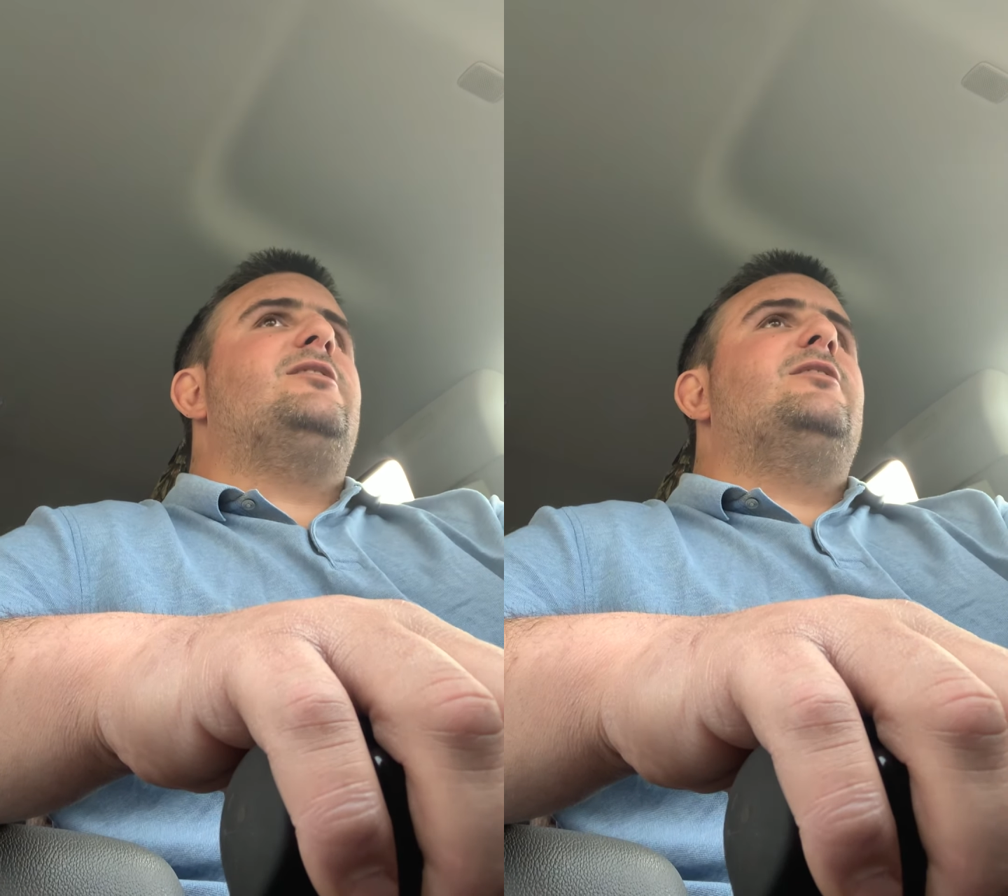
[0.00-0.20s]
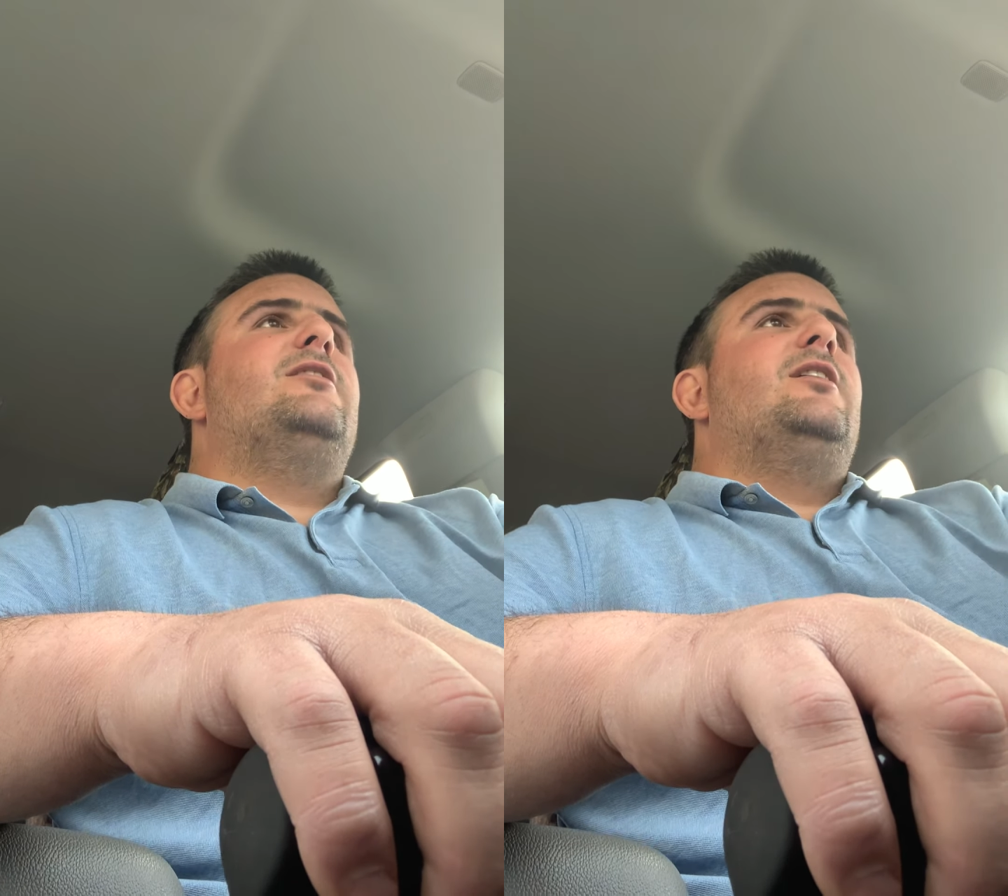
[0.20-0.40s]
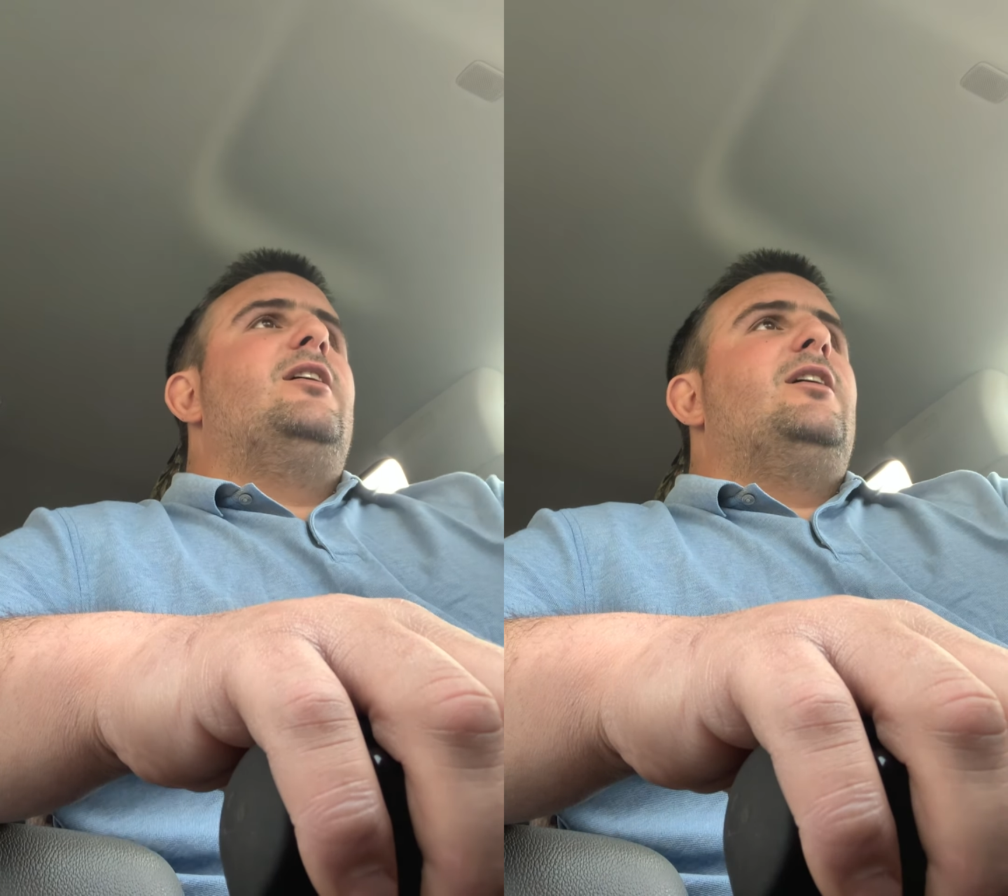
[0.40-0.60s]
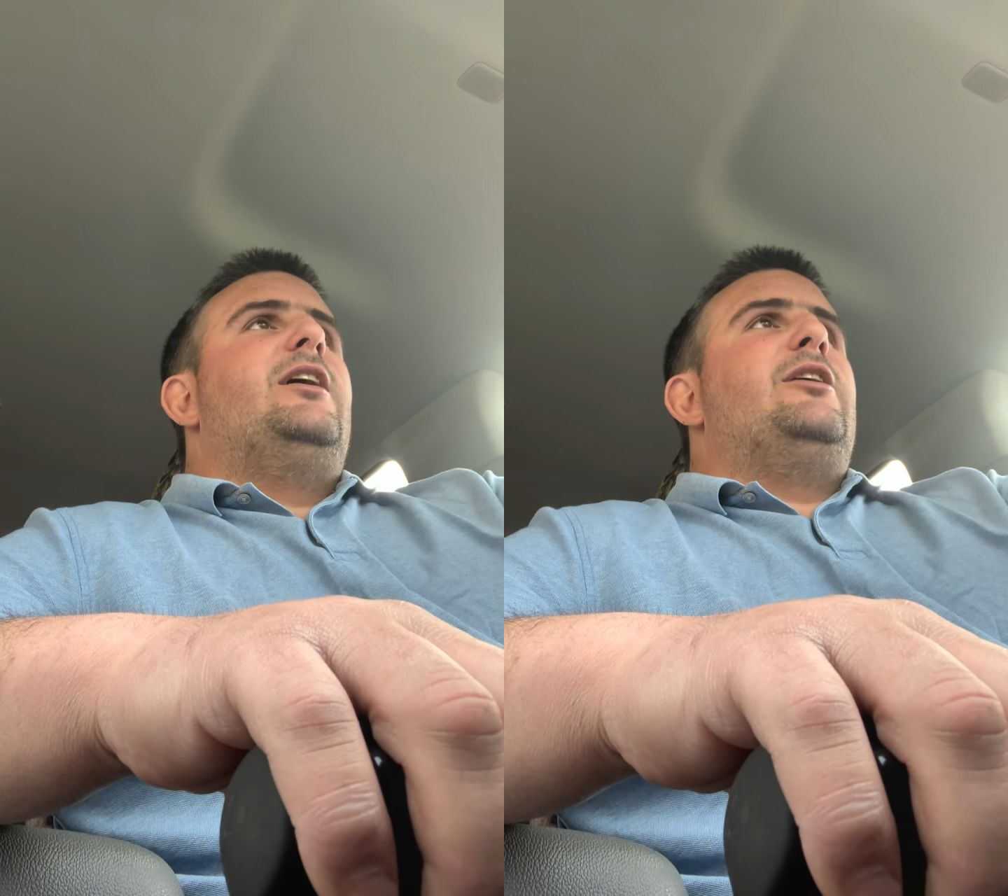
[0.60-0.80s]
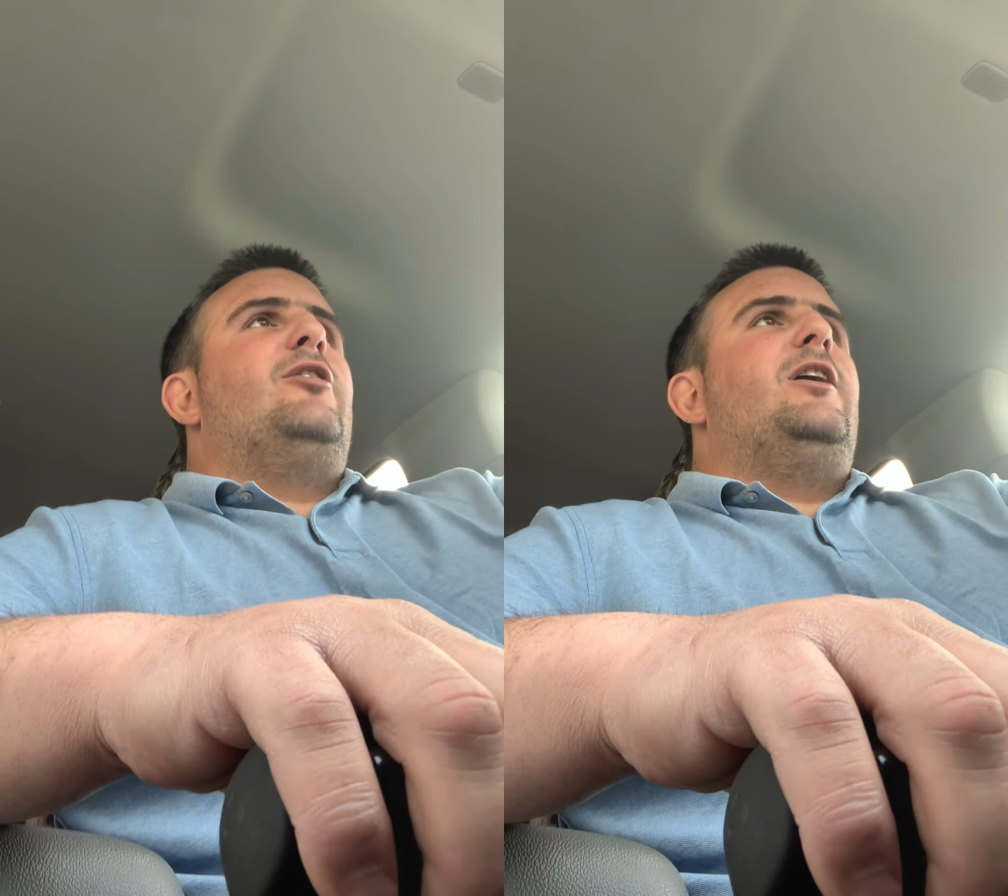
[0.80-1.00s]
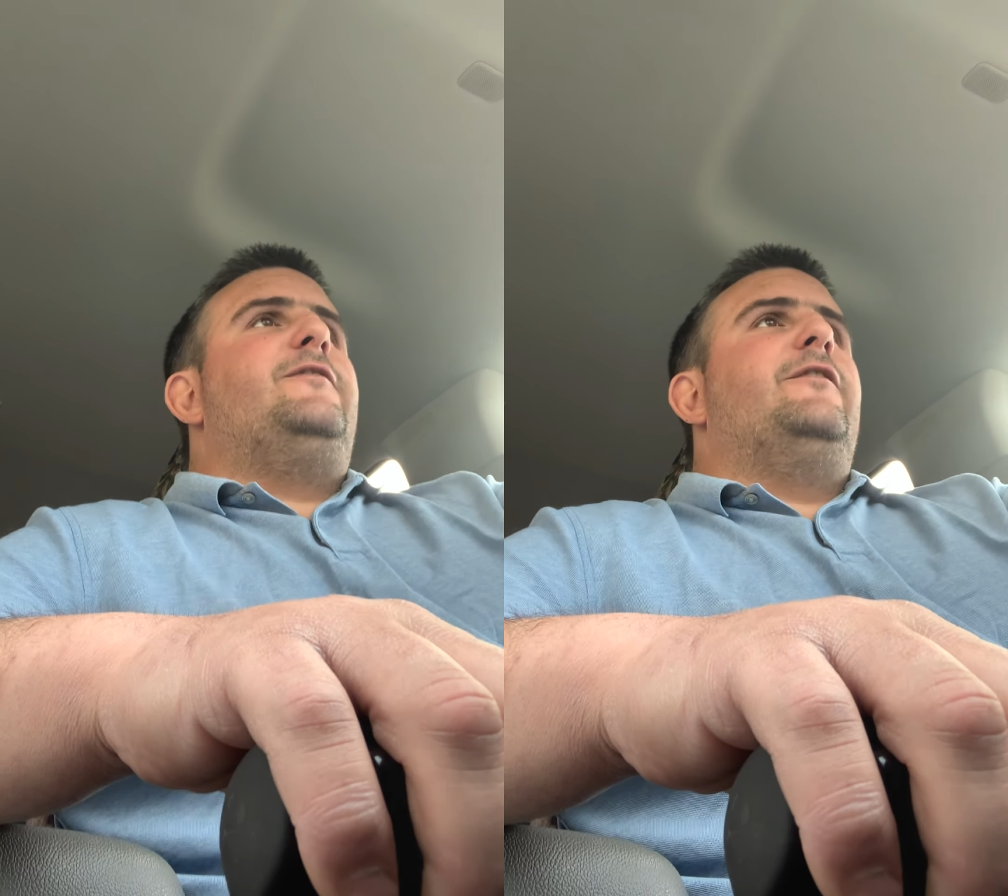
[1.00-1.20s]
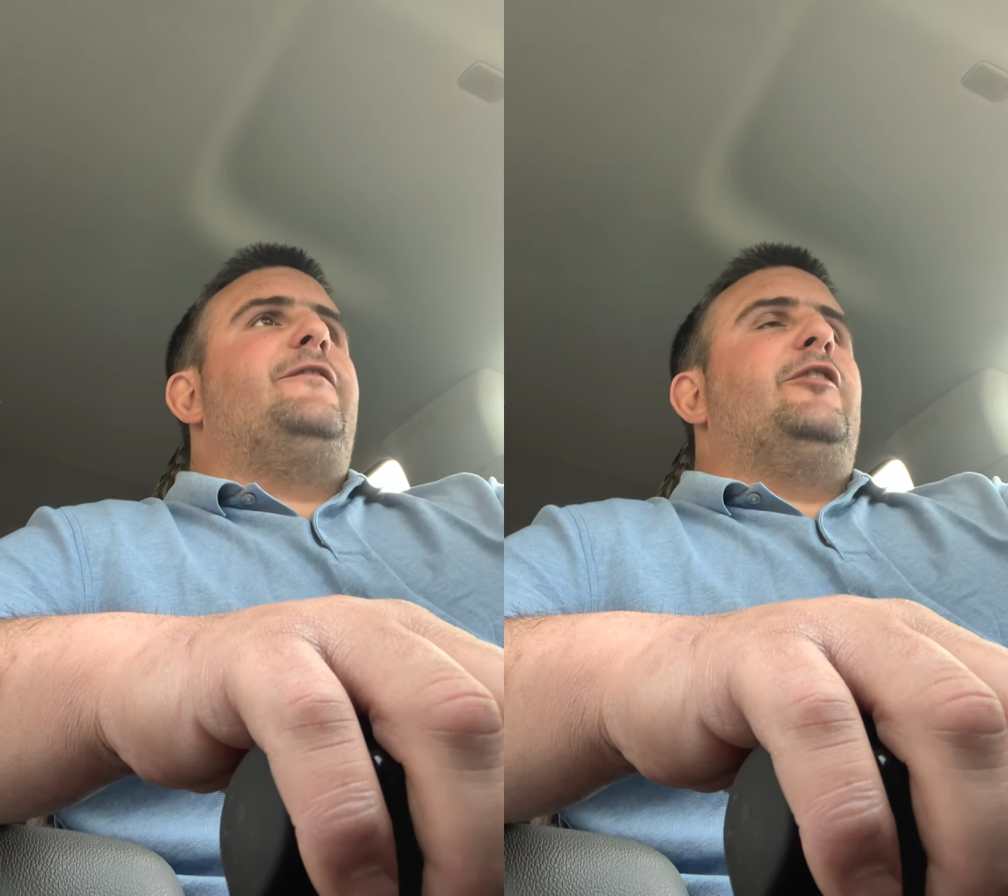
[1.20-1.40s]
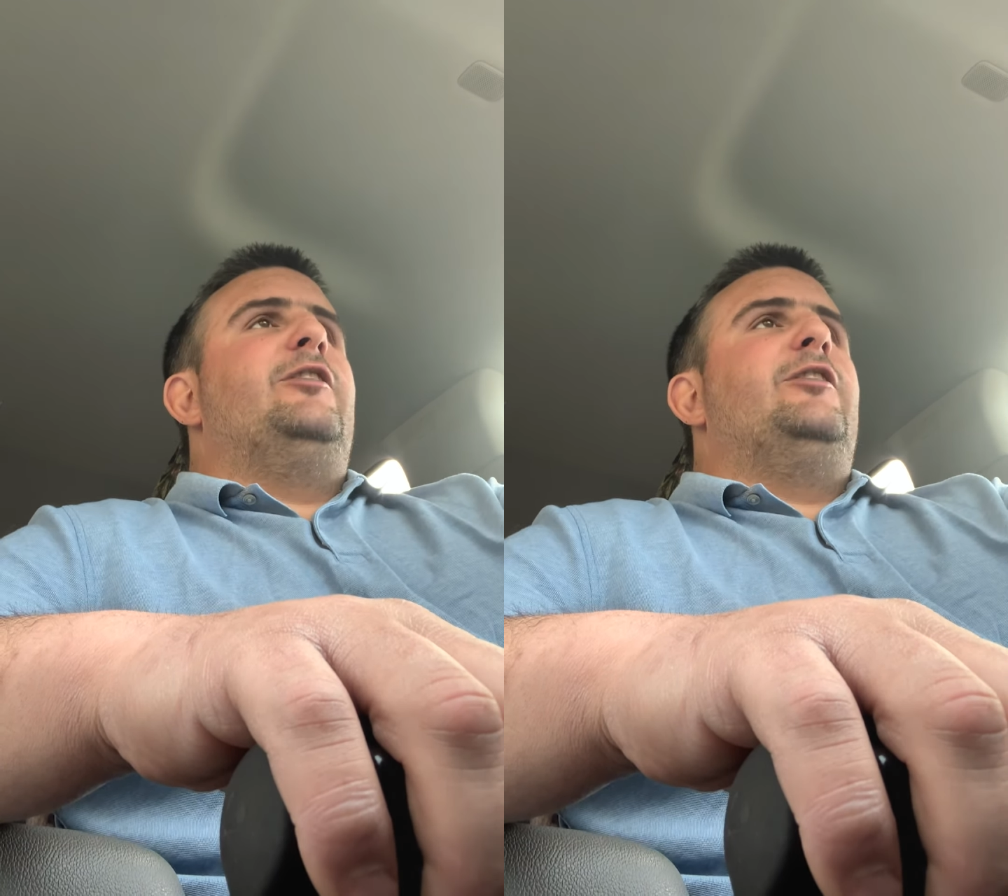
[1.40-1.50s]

an offer for